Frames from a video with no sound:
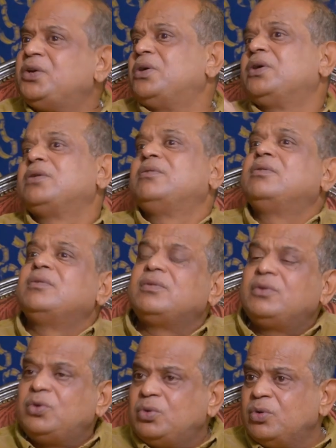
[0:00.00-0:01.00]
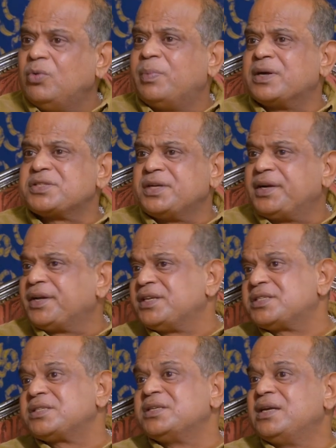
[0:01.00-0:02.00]
or 2%
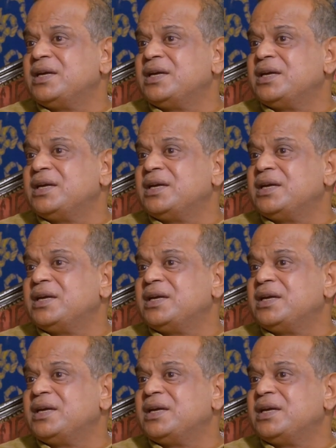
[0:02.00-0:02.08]
is